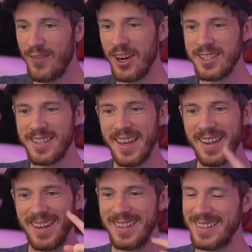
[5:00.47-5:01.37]
First
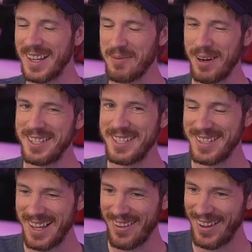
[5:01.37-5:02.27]
thing, neck brace is
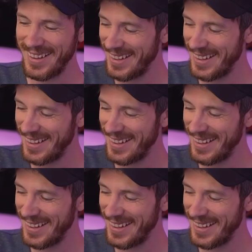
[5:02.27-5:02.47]
off.